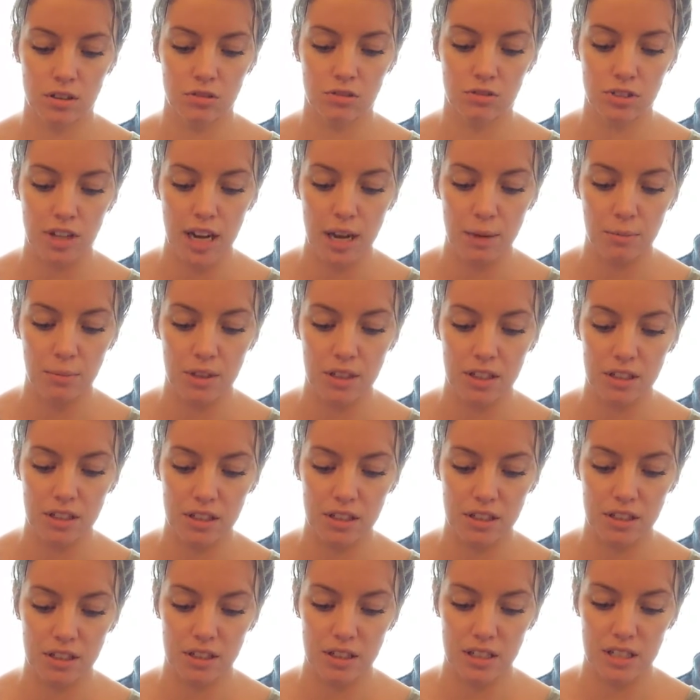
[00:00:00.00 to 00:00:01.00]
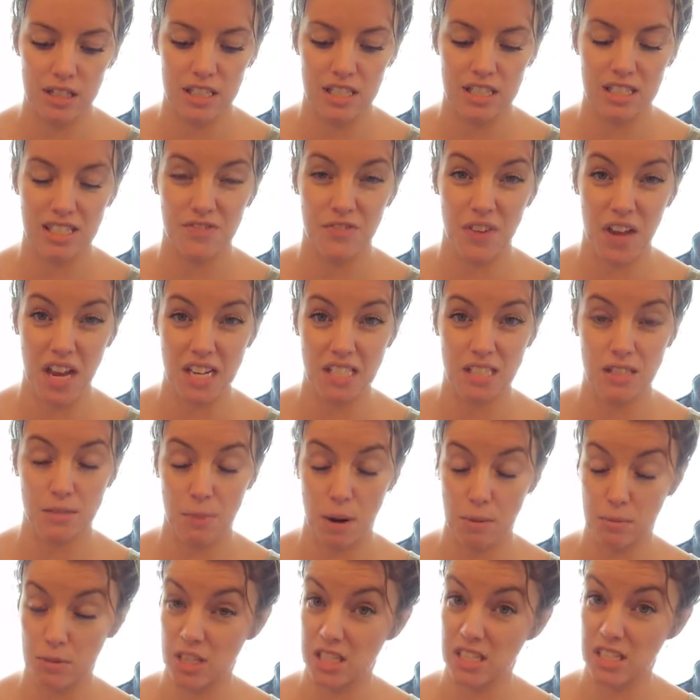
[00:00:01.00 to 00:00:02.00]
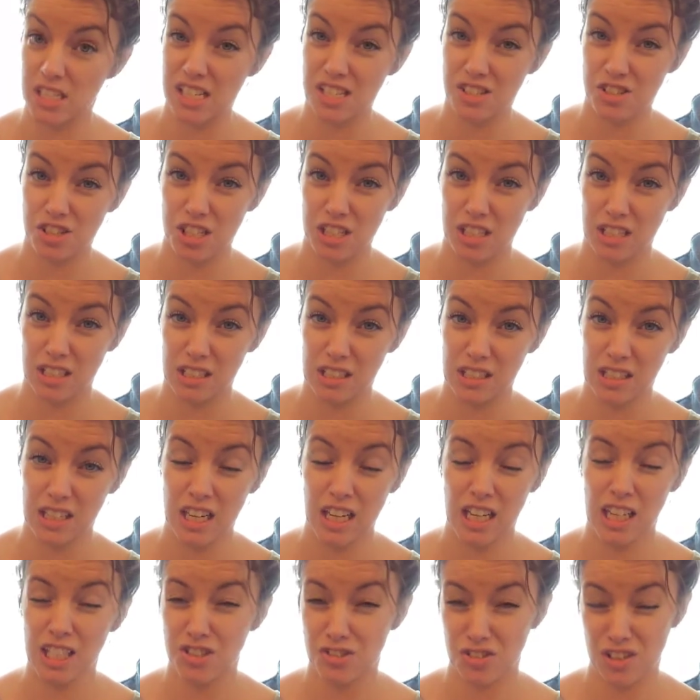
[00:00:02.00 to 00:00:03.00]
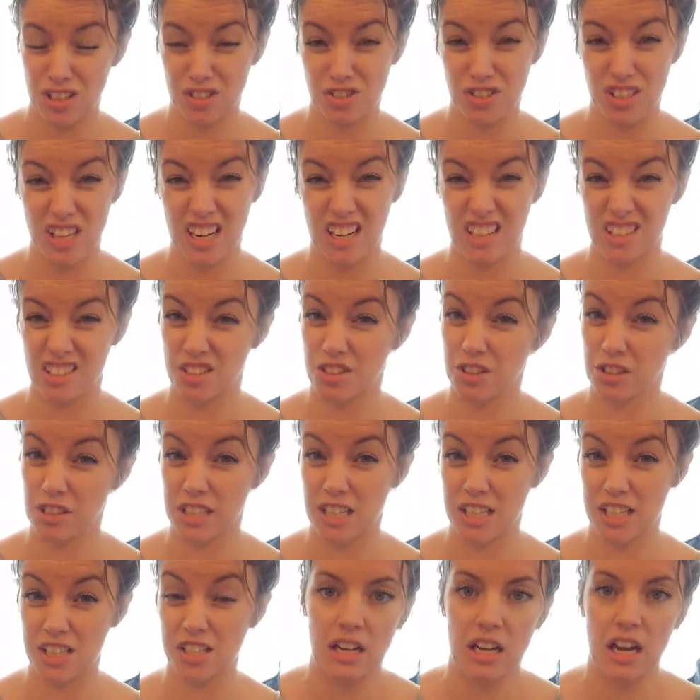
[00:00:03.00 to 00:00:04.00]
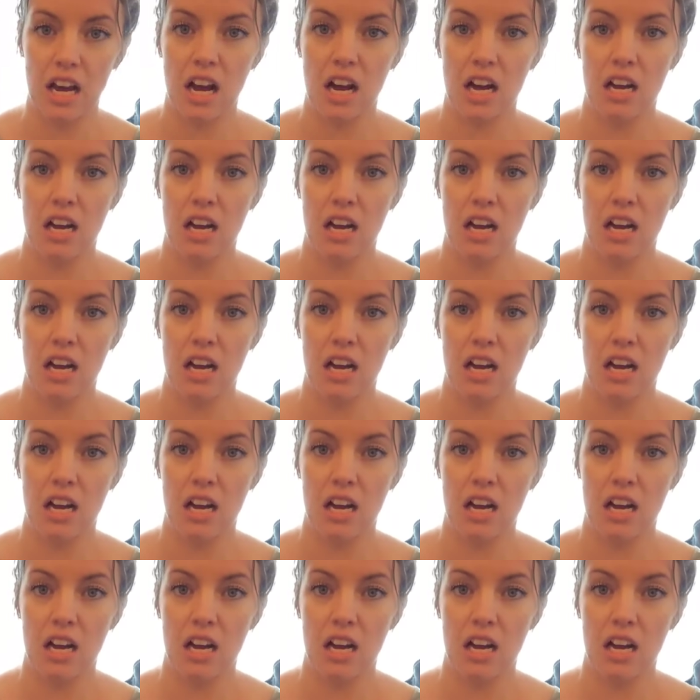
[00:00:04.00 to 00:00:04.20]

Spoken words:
Grammar is facts and memorization, so they do that at an early age.